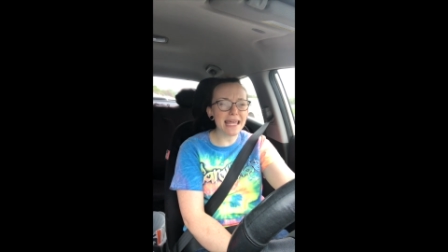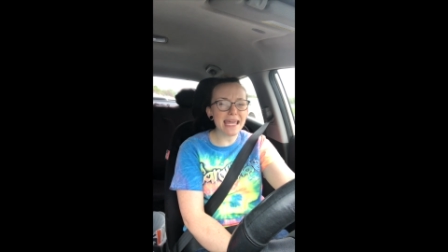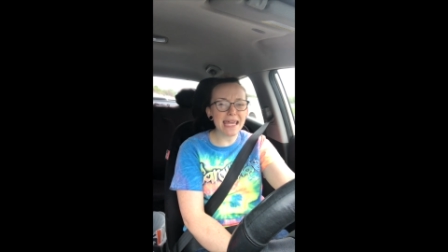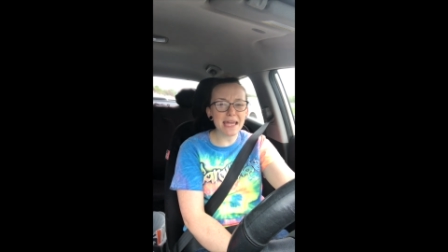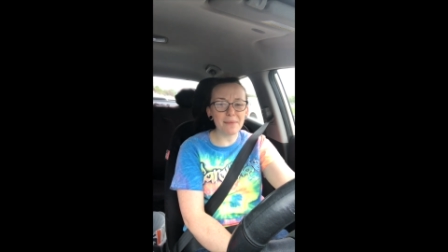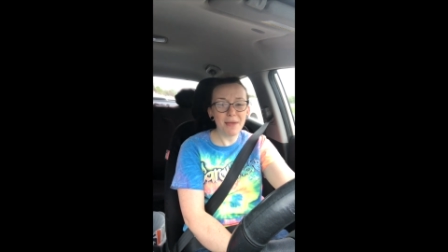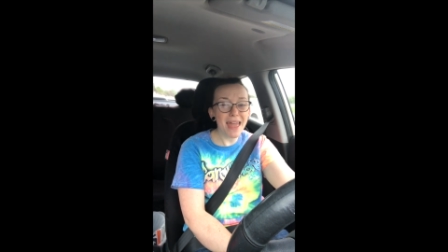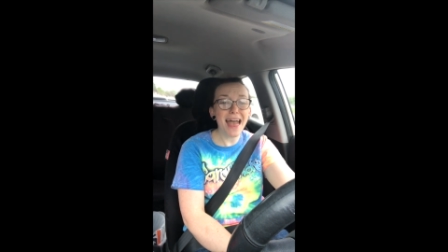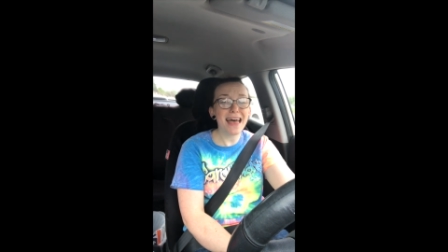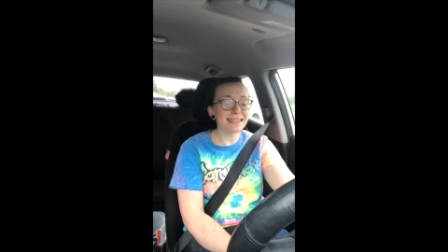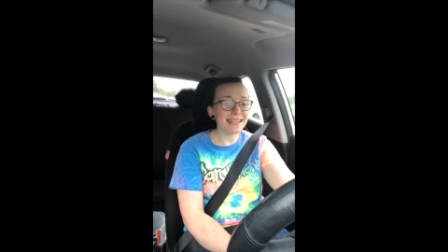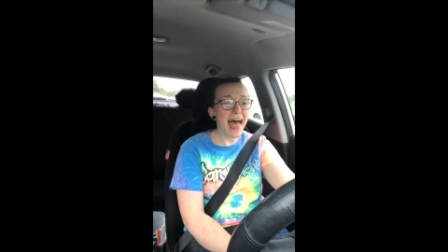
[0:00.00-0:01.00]
like
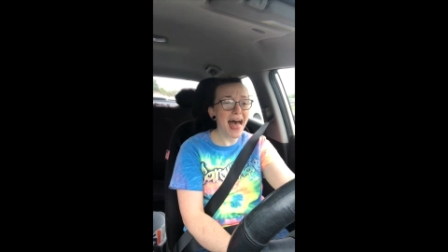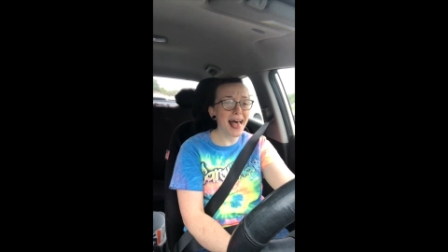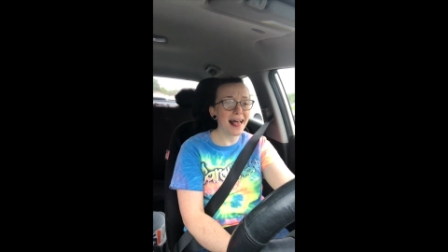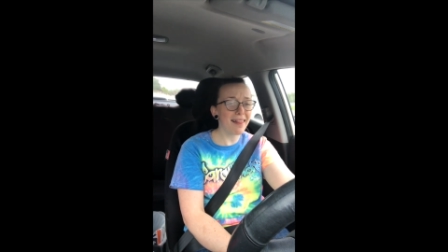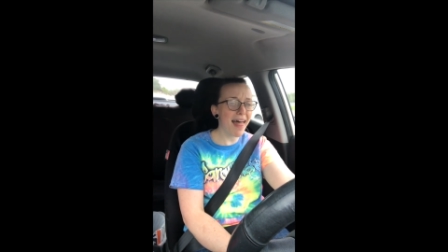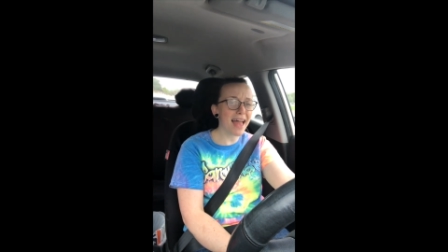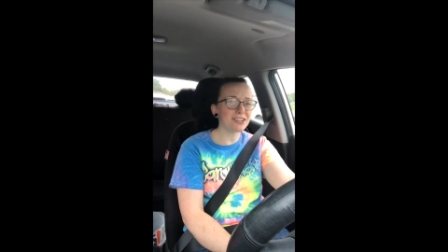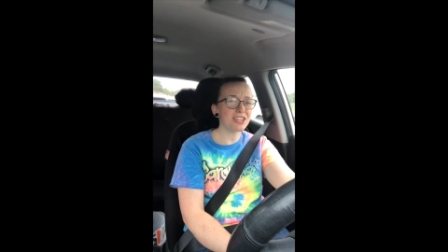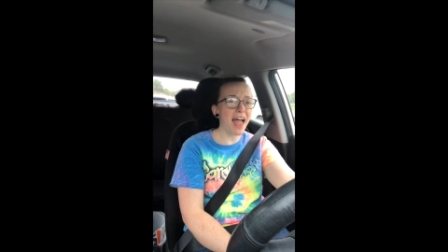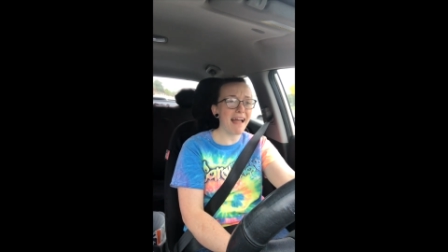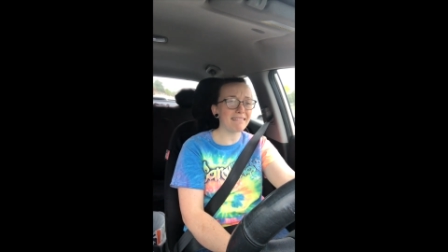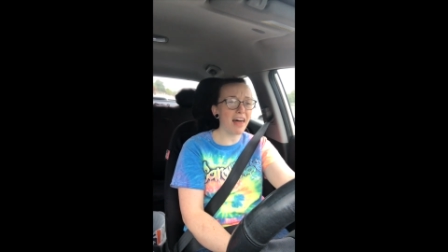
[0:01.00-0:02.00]
PSL
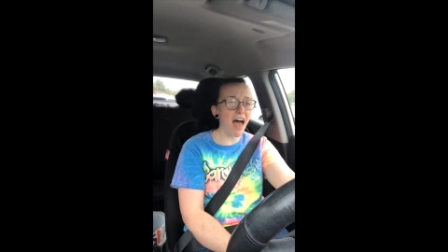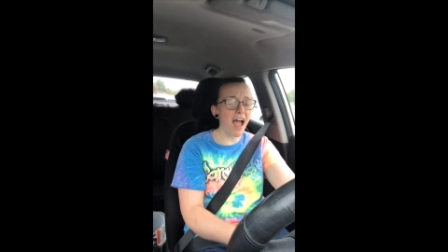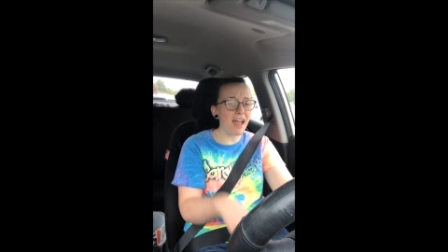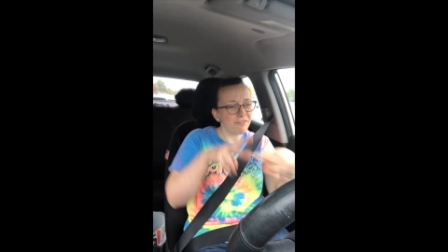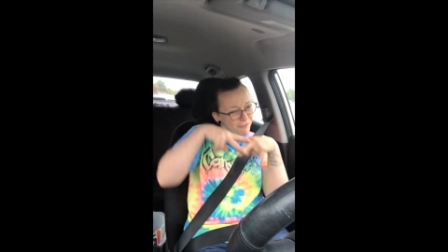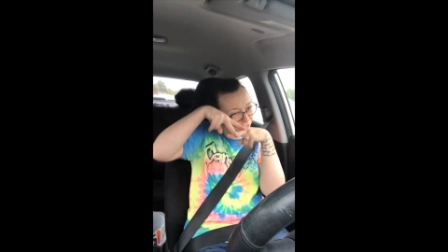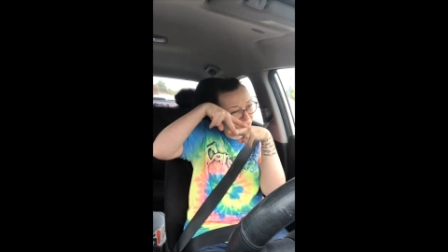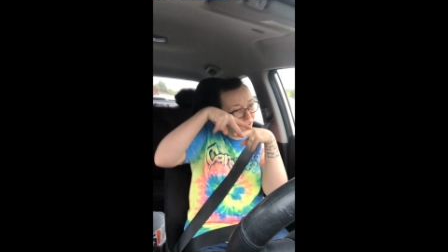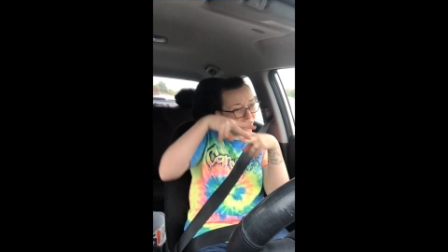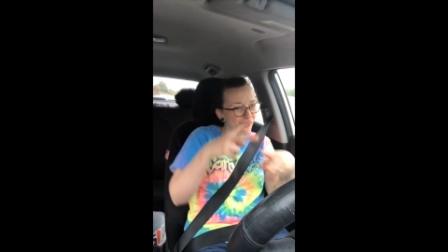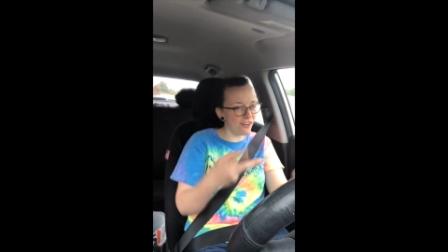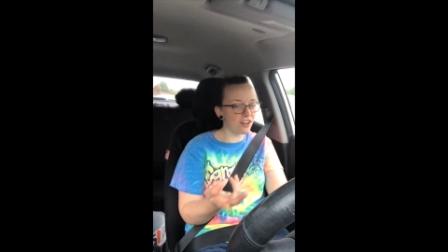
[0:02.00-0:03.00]
hashtag life.
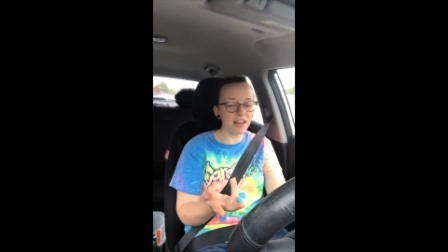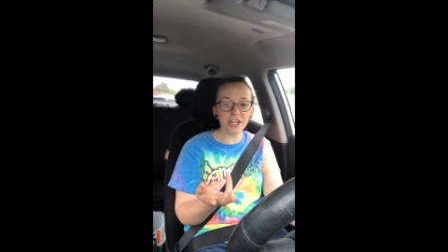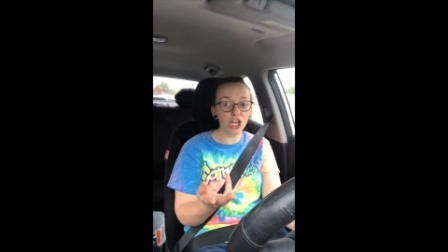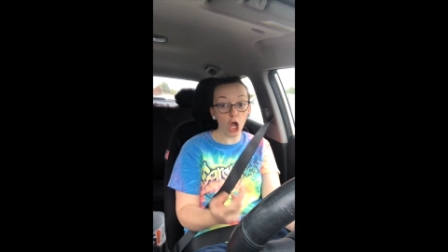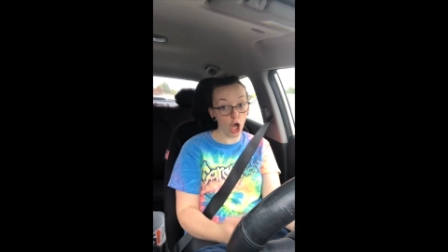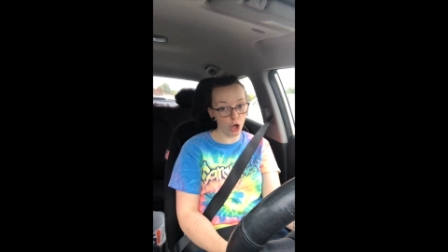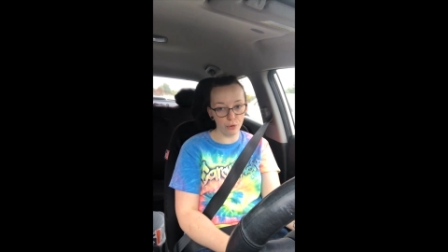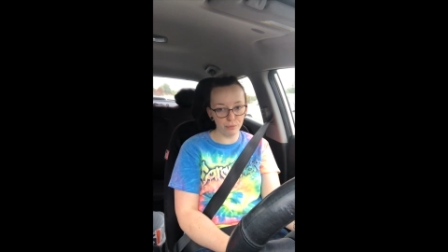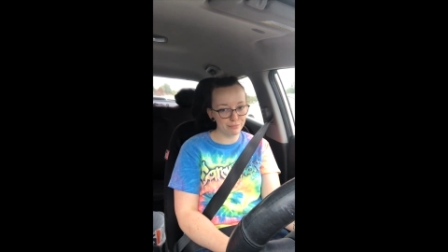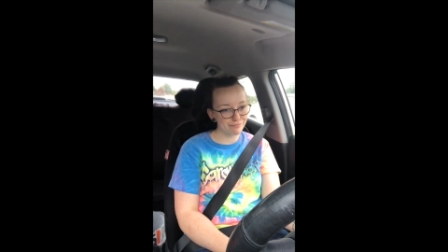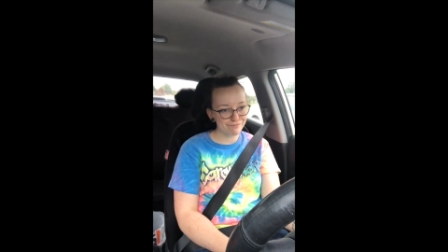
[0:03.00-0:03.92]
Eh. no,